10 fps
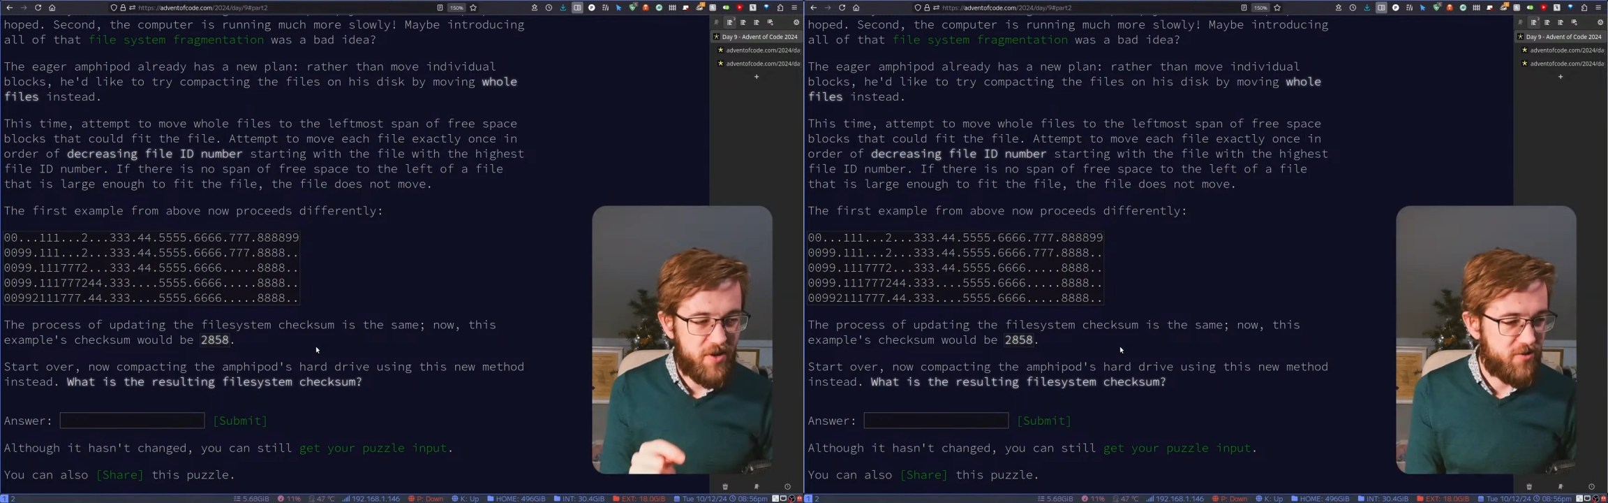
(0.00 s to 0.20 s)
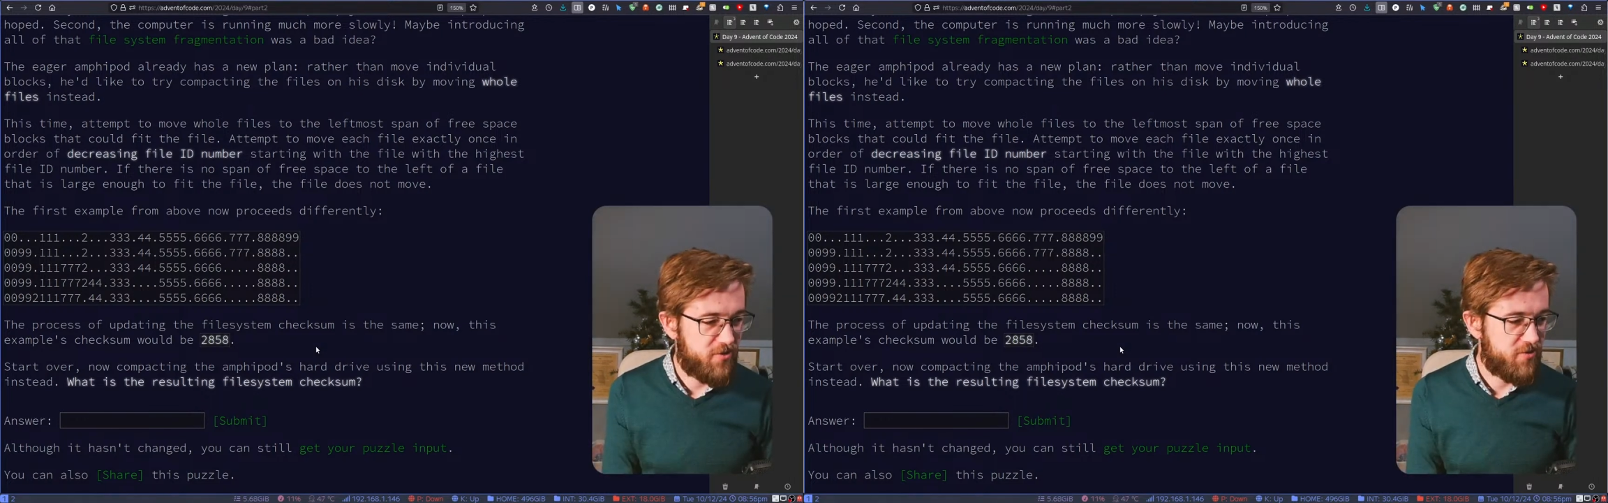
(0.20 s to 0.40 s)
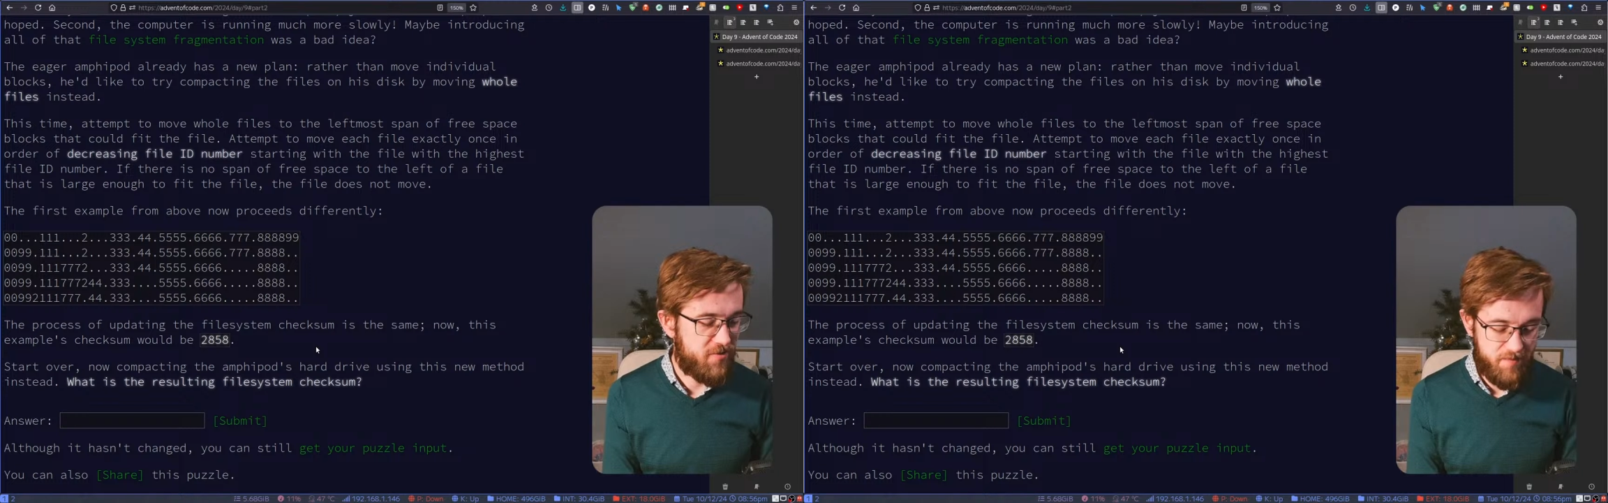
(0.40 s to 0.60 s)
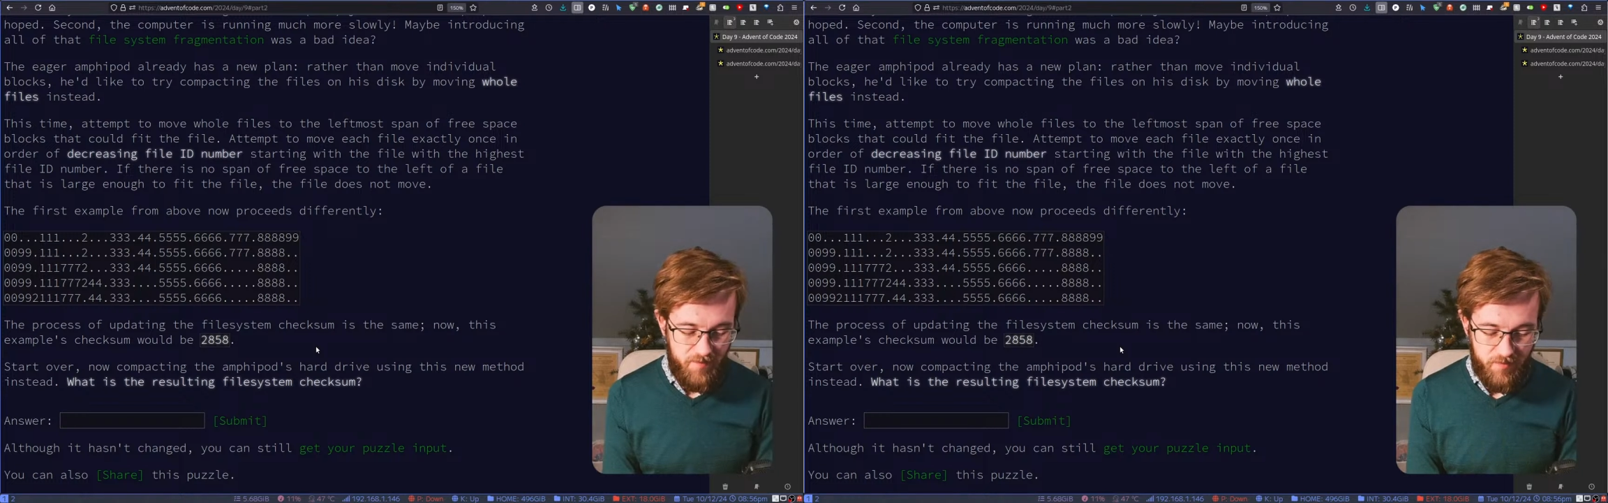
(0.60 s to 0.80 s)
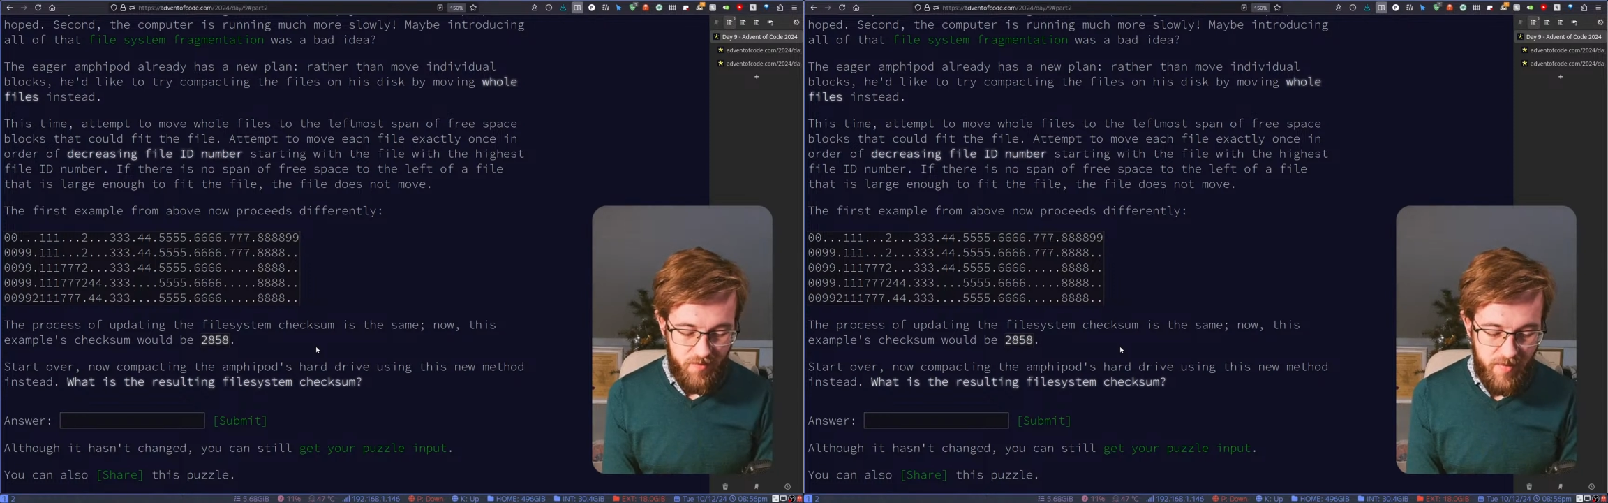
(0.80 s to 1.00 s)
Just
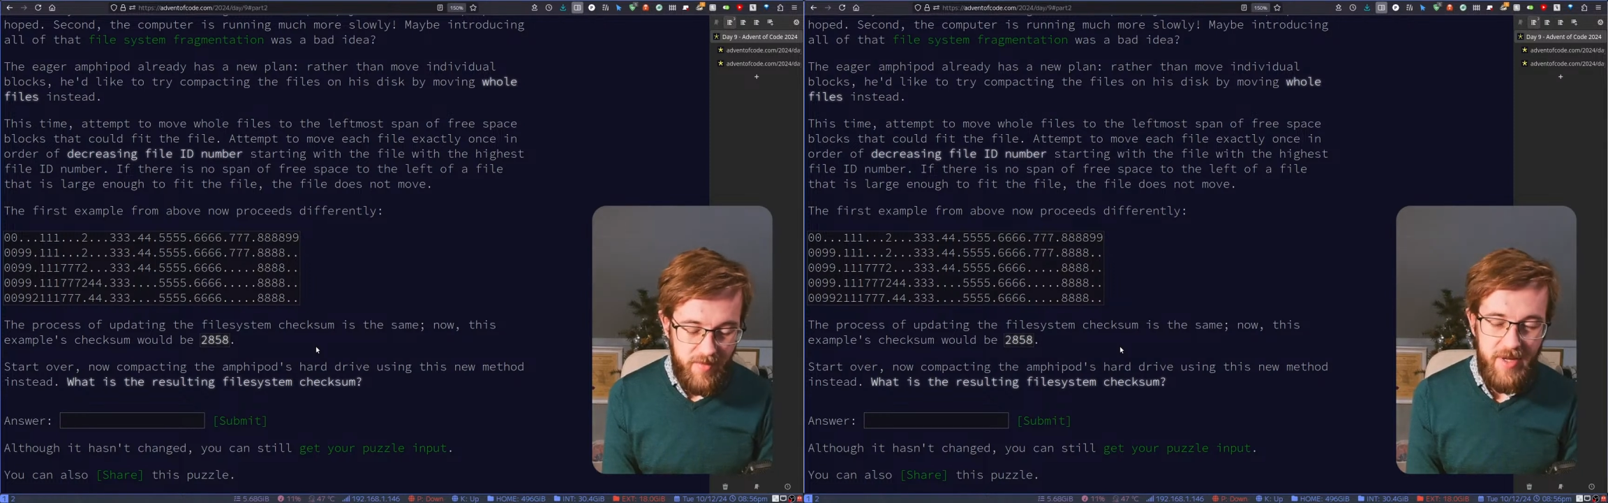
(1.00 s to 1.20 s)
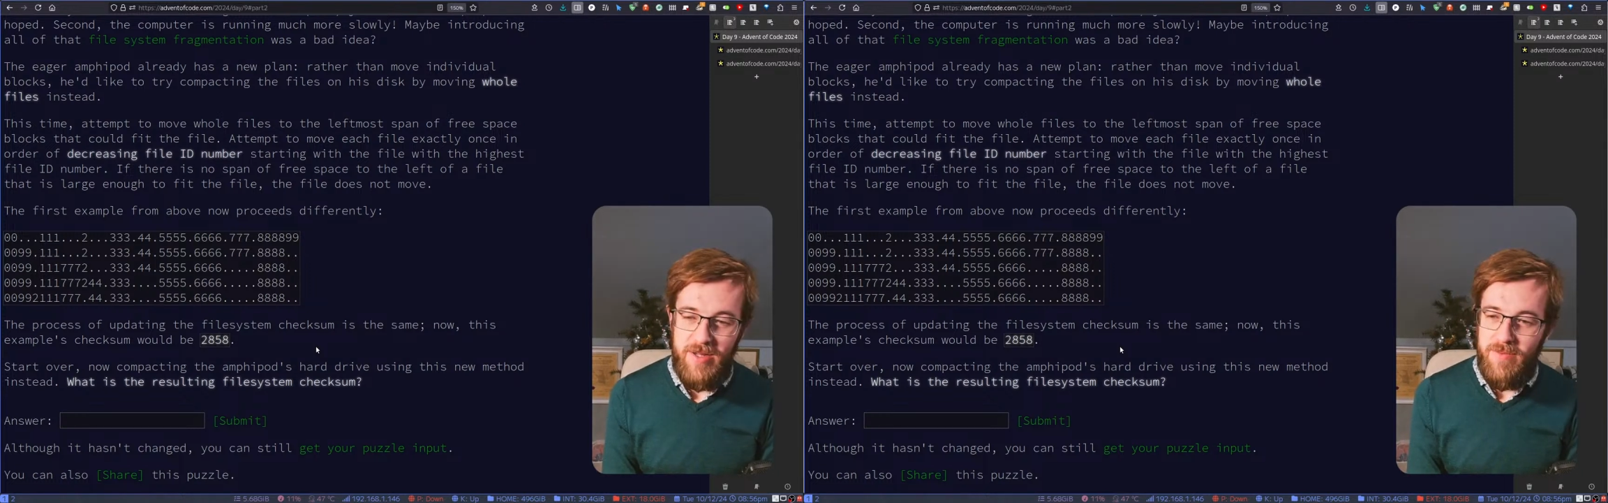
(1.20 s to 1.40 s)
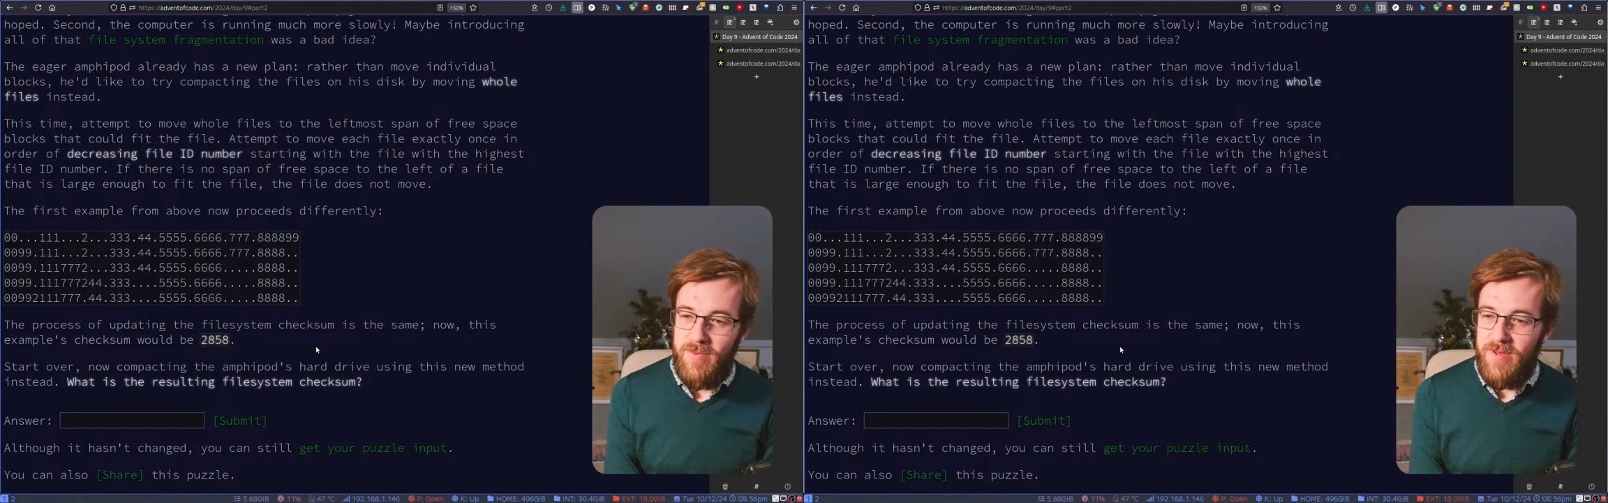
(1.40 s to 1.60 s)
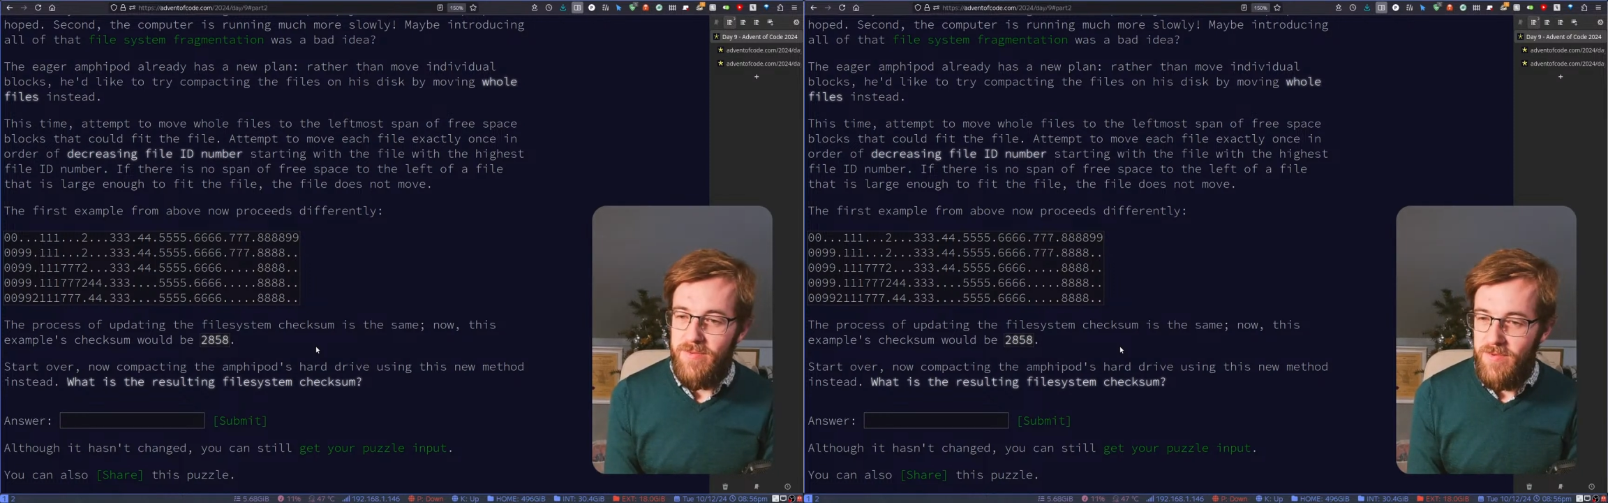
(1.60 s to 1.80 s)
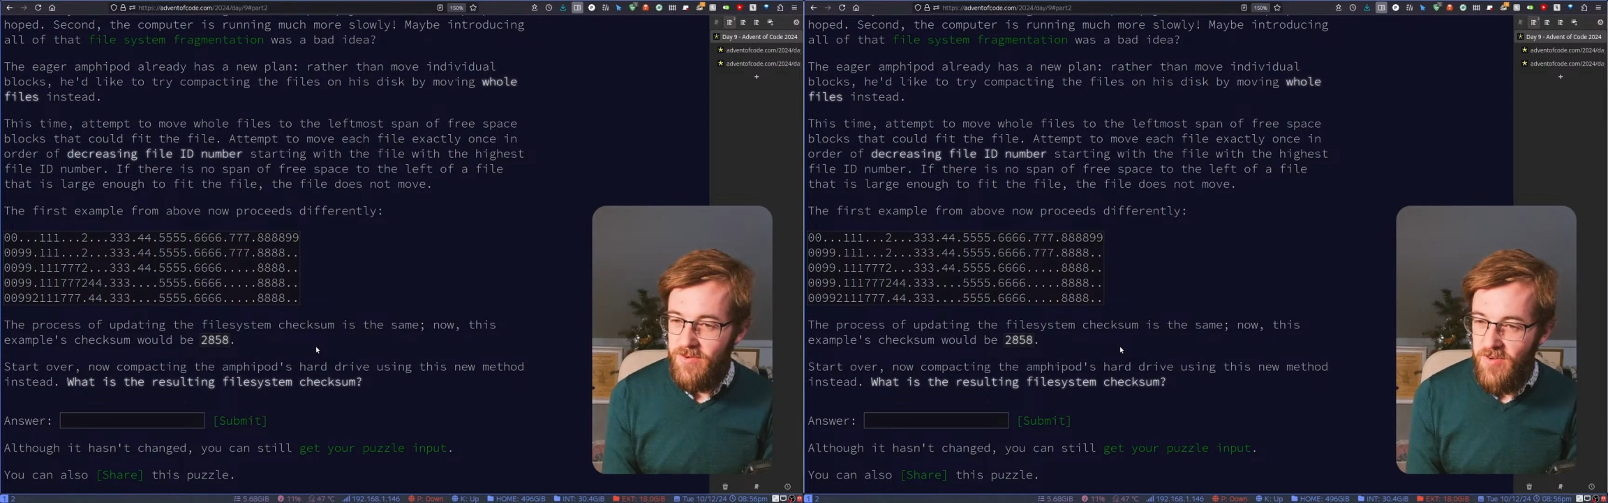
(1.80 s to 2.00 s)

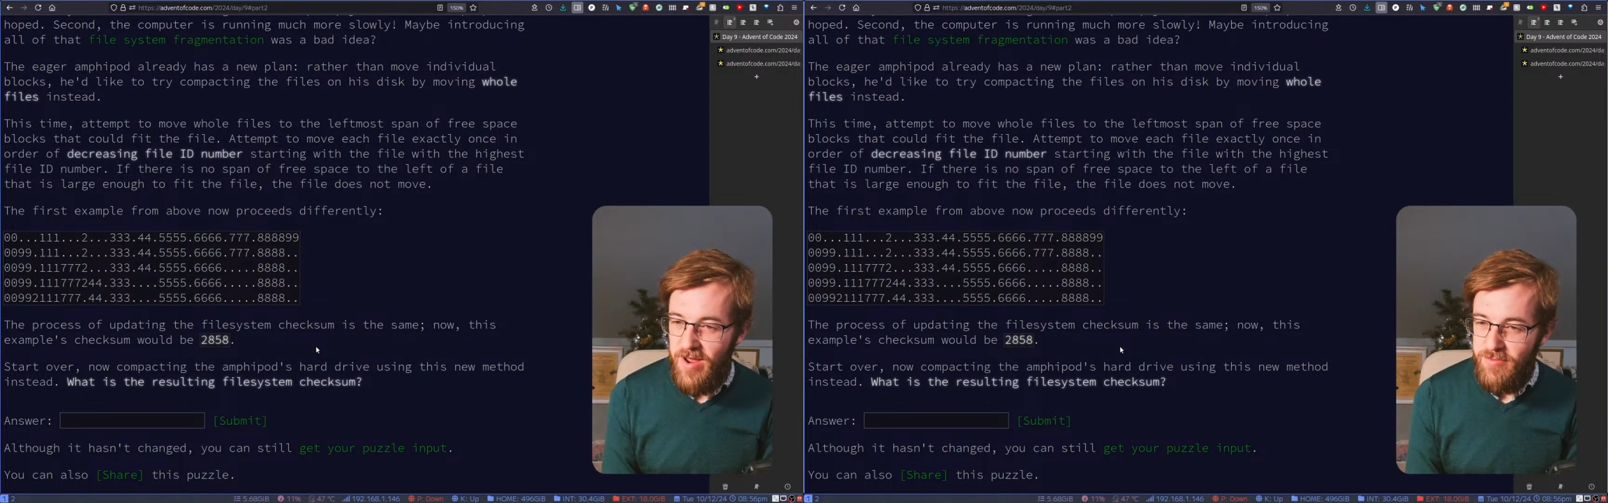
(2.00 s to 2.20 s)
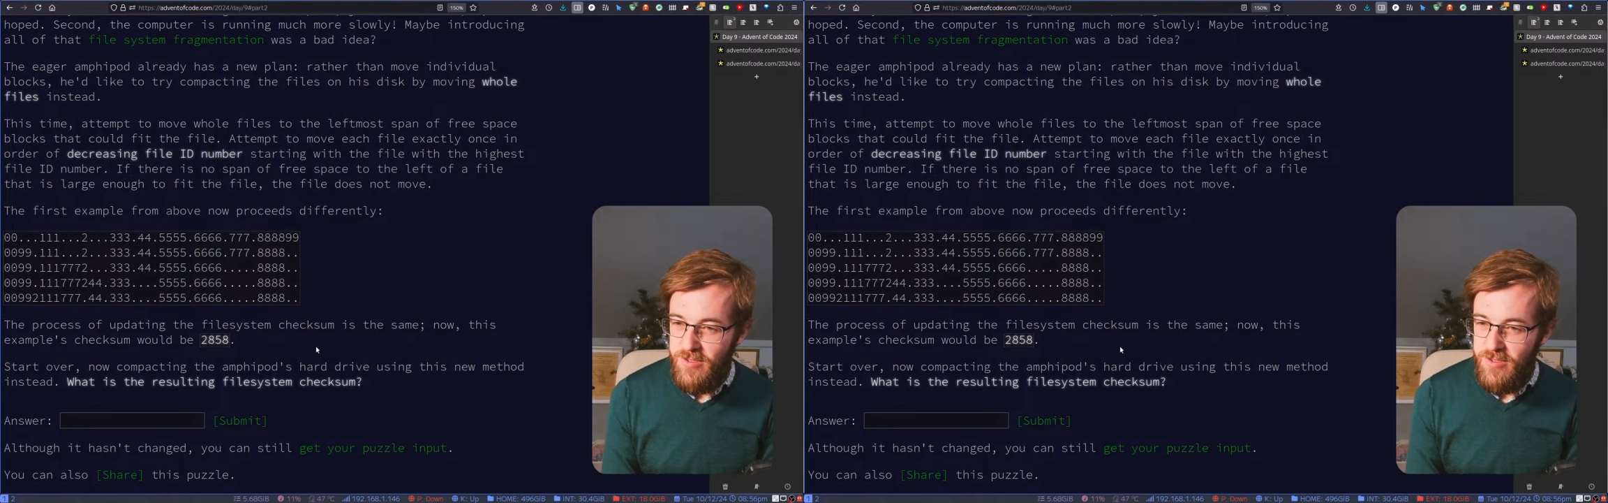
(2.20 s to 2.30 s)
grabbed